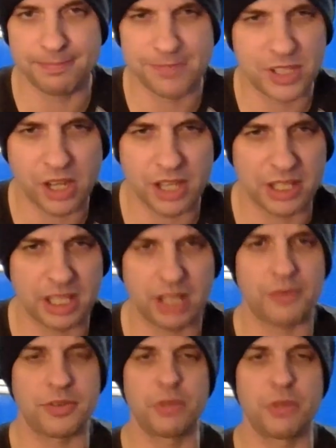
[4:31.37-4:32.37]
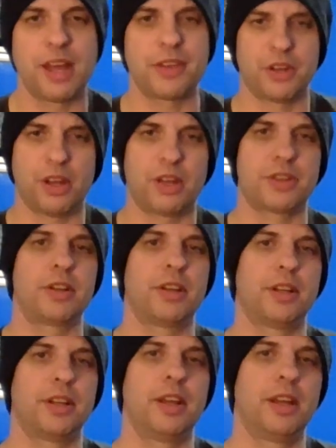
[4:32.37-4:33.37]
just cost a little over $2,000,
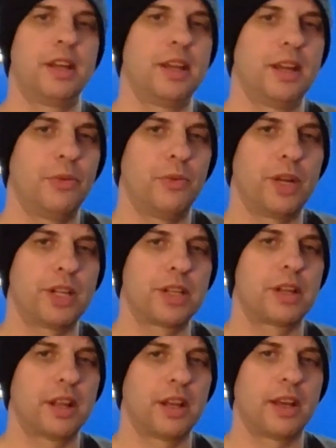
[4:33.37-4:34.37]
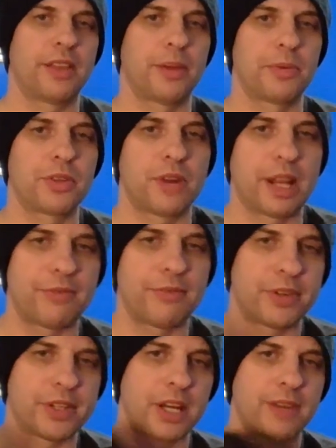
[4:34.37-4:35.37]
which I thought was great
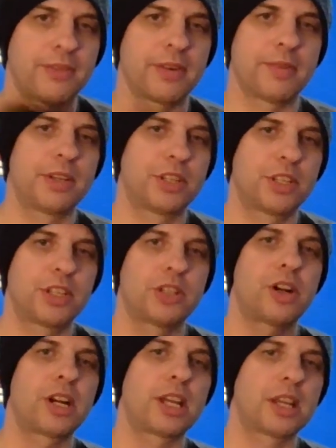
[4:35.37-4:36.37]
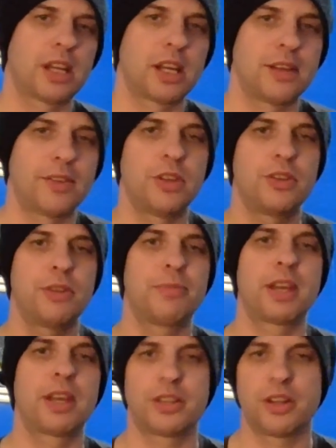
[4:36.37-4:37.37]
for kind of a starting kind of a YouTube
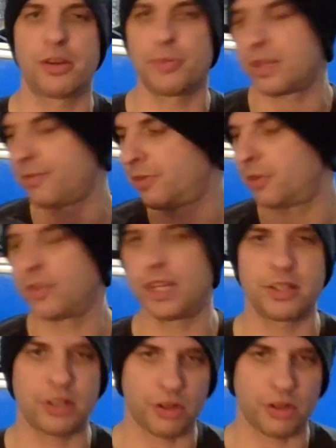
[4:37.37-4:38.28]
thing. I started with a few things.